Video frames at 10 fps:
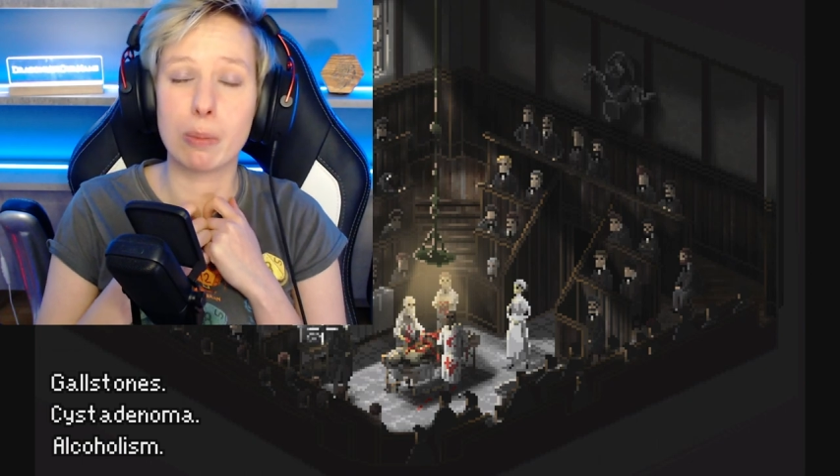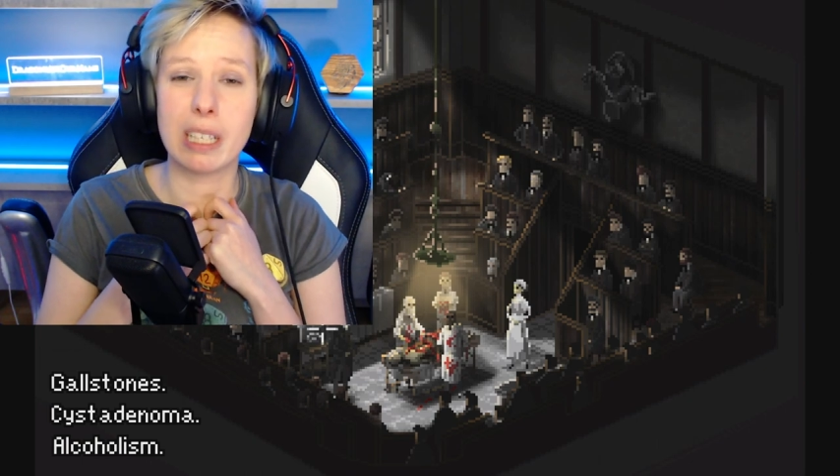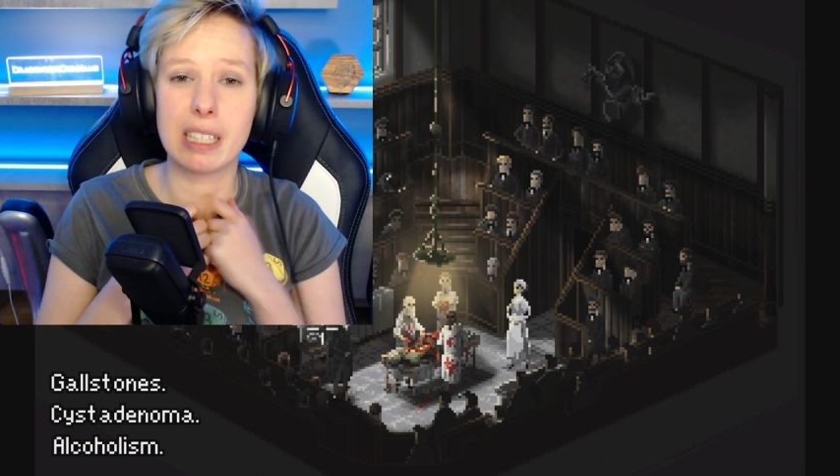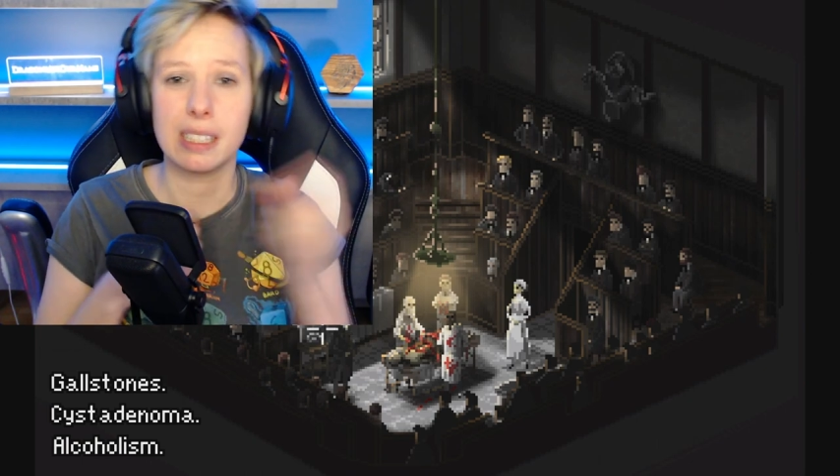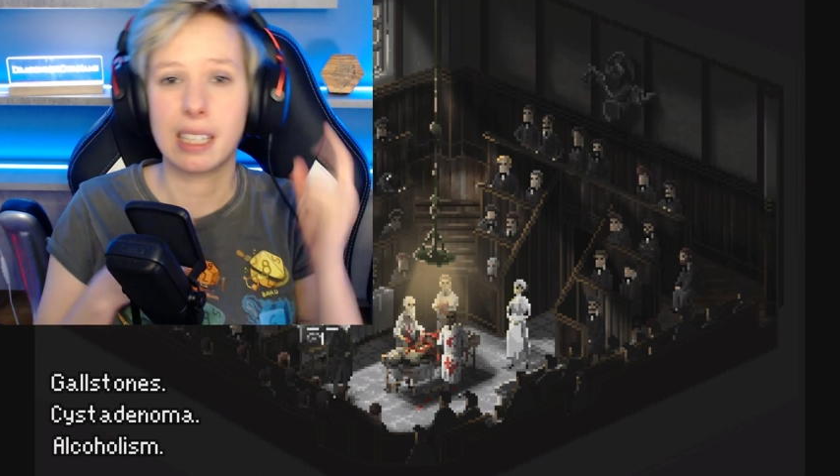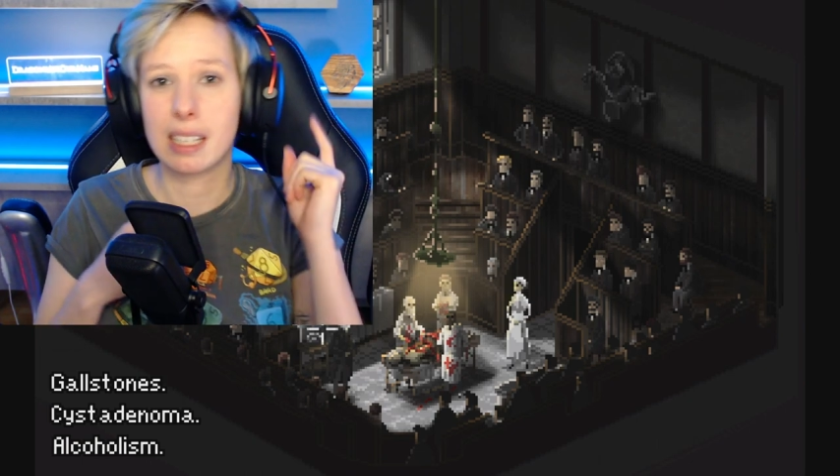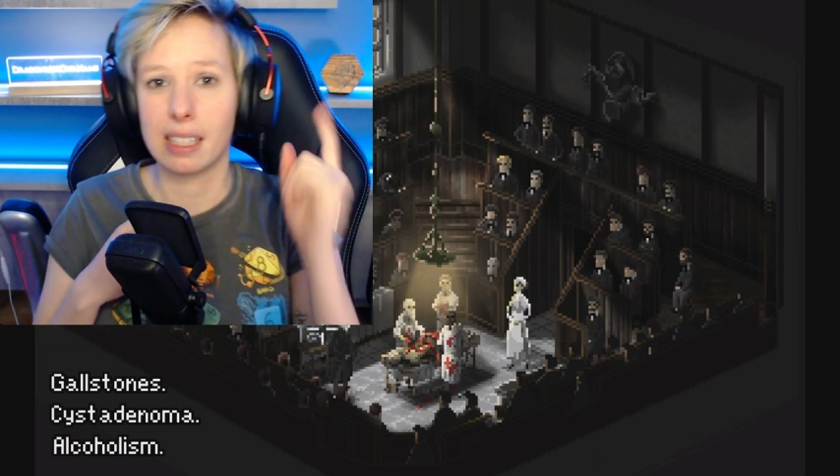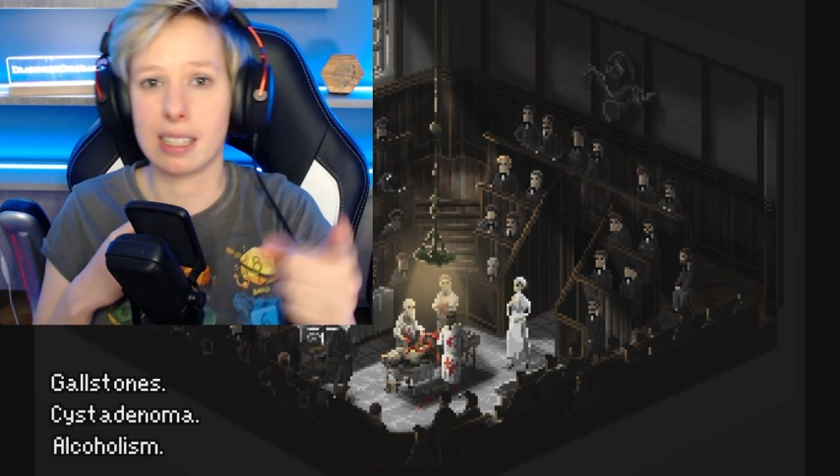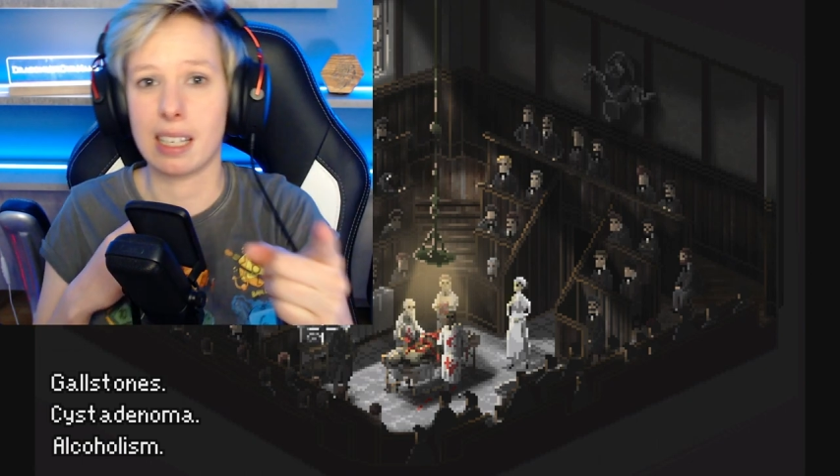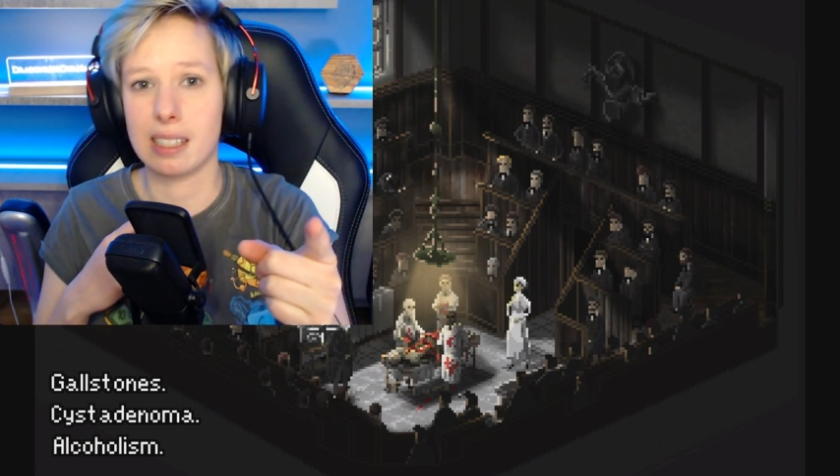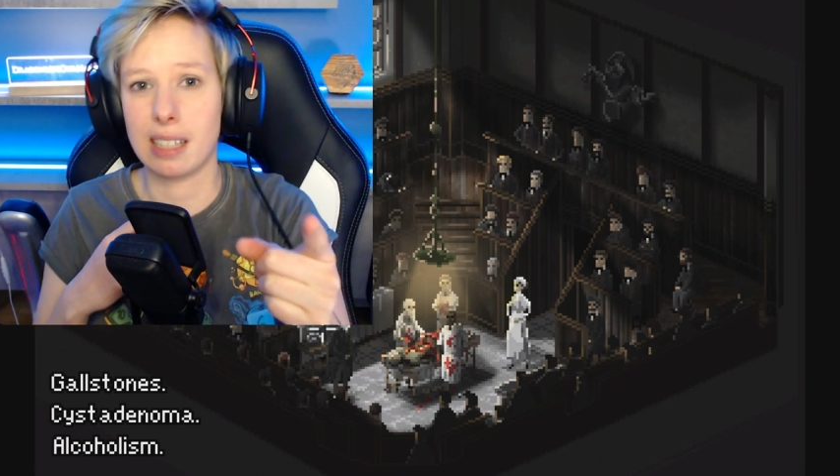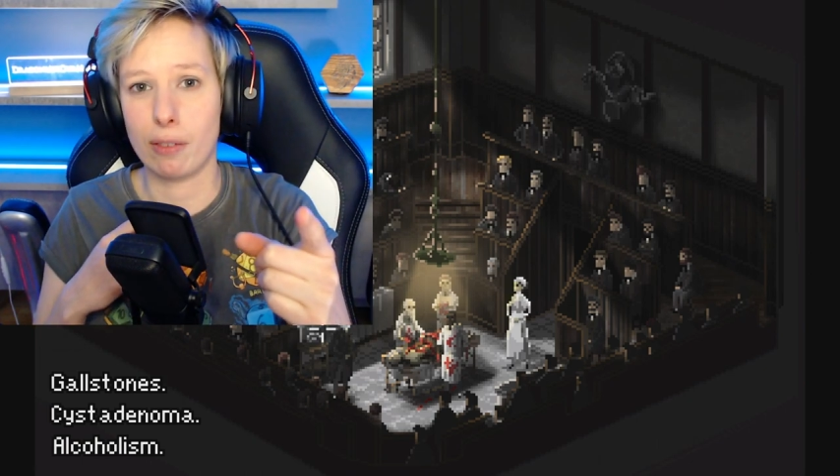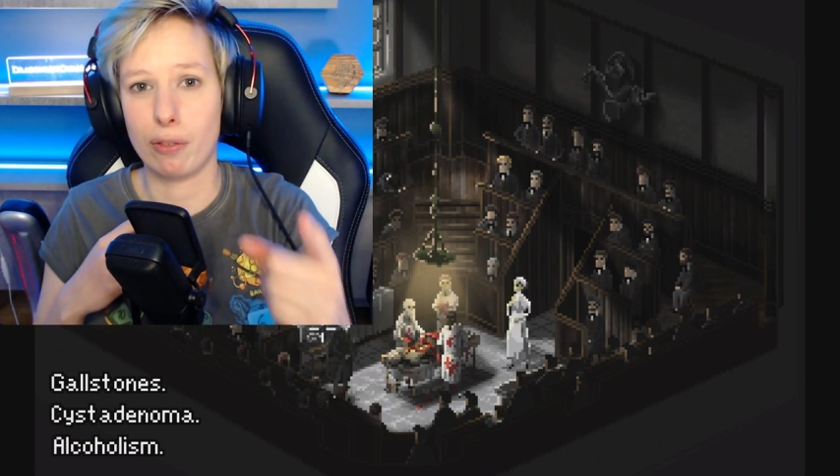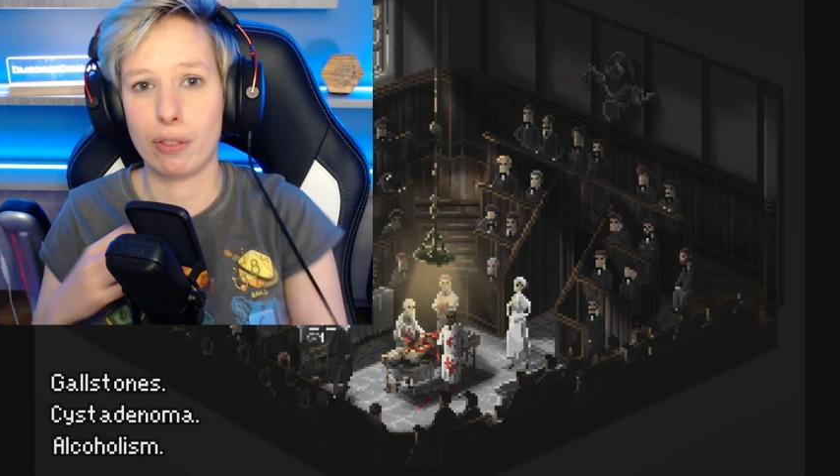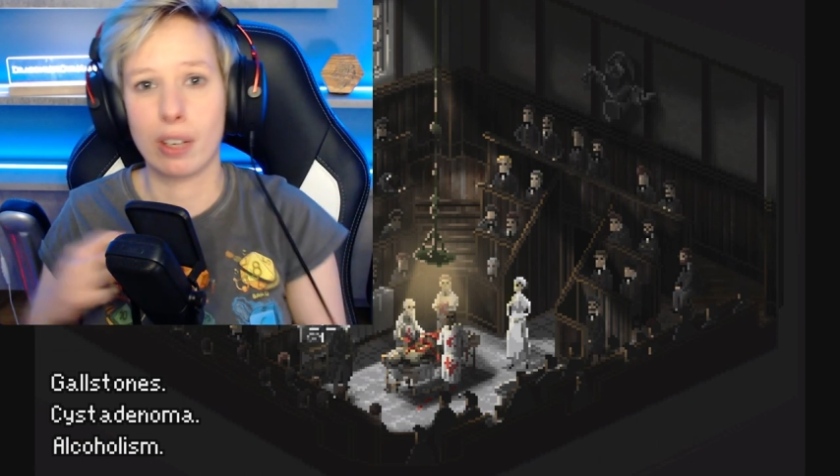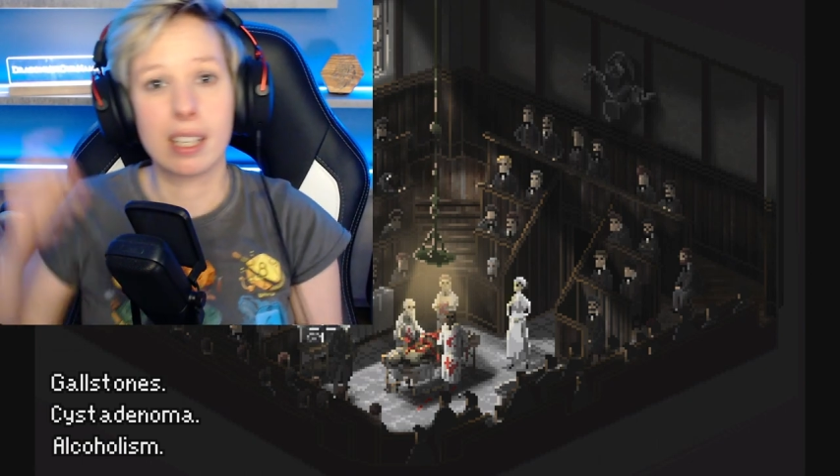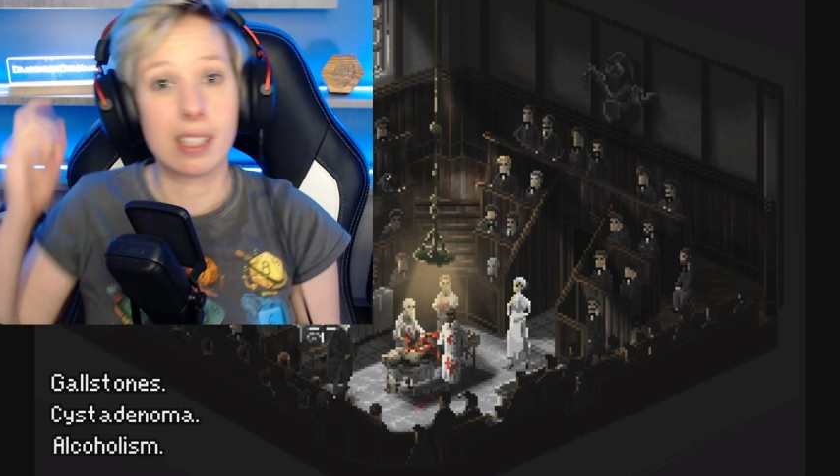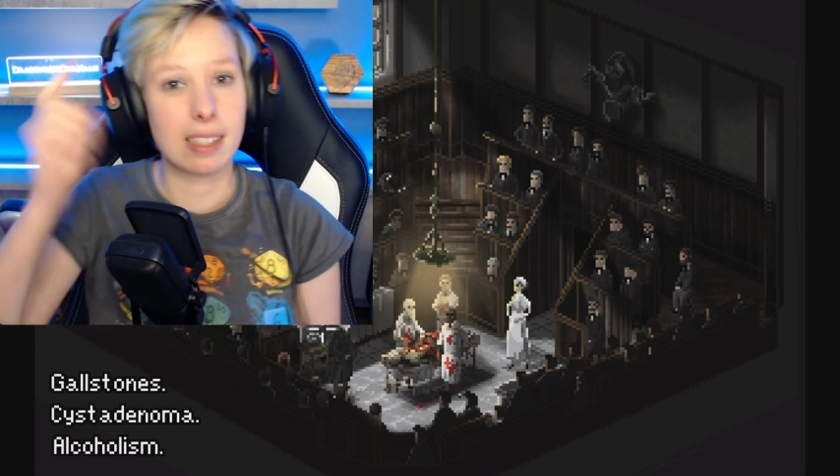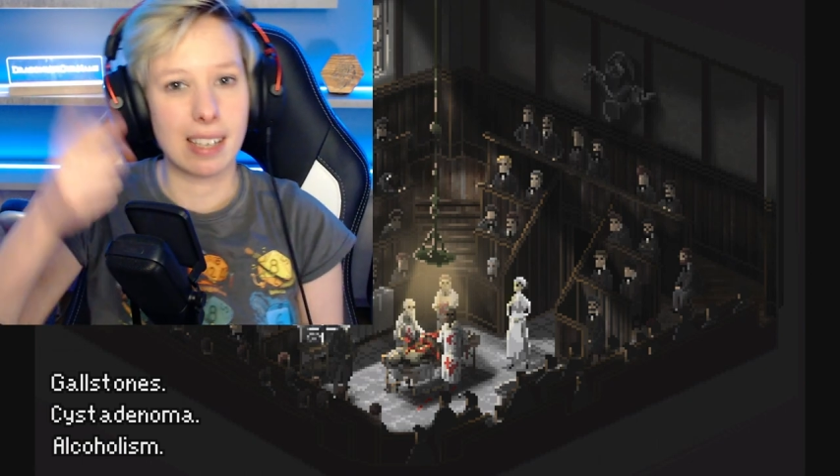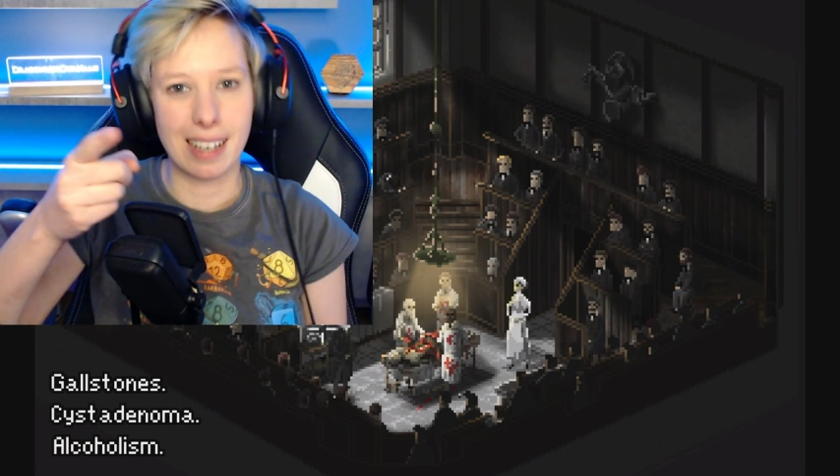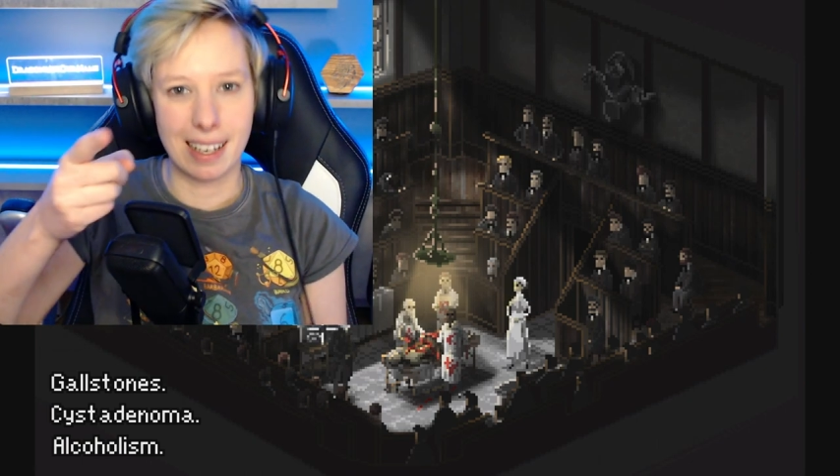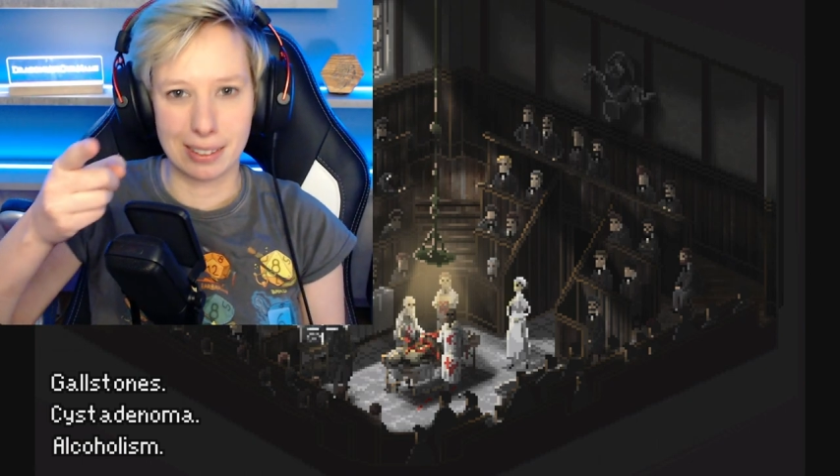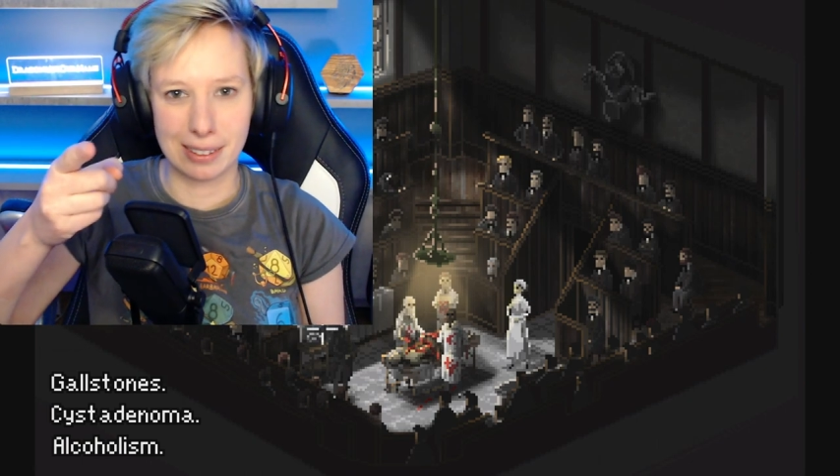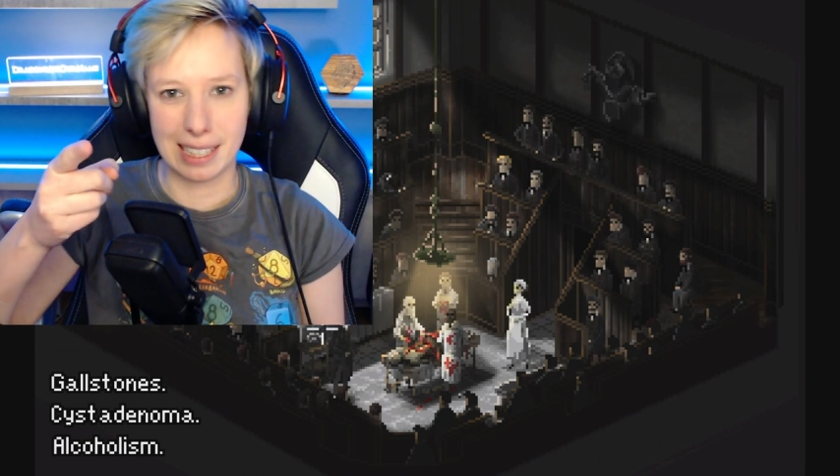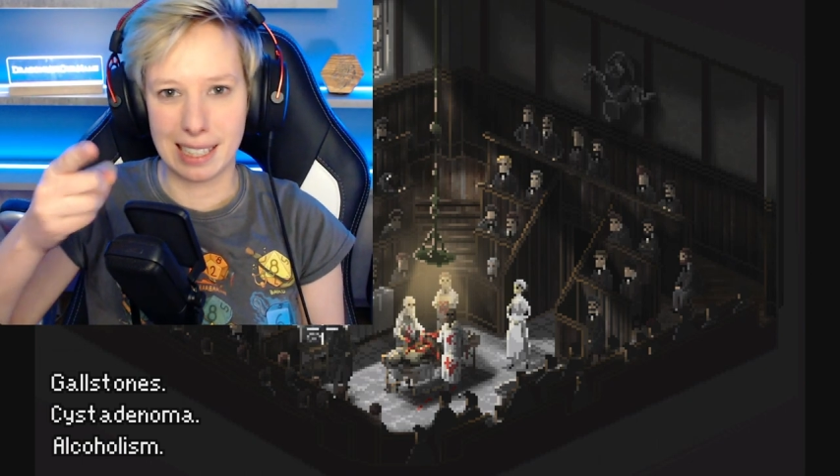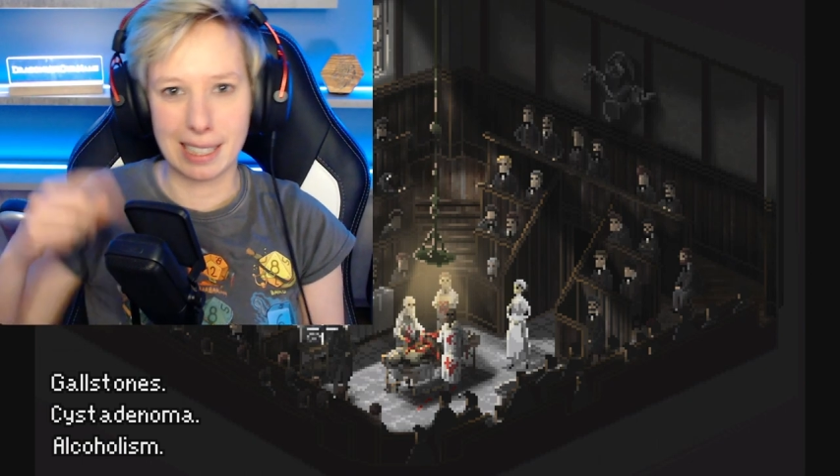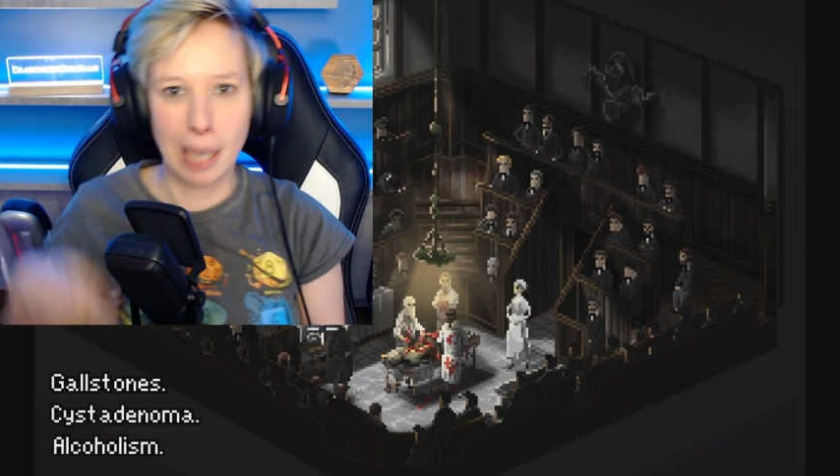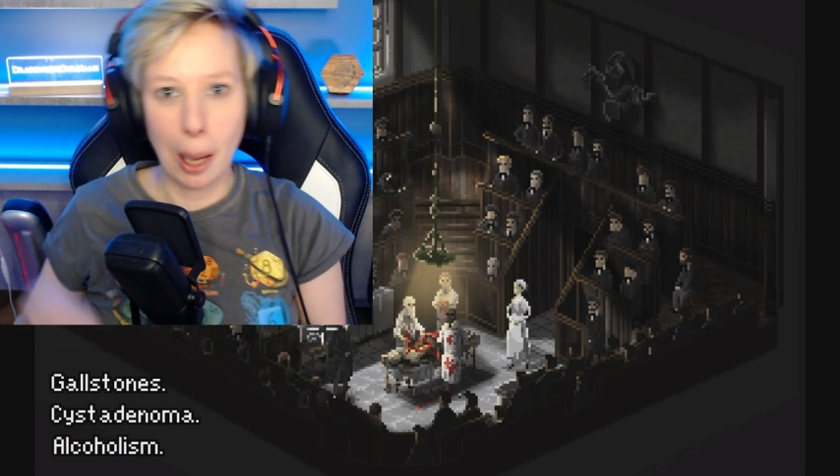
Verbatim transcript: please stay safe, stay healthy.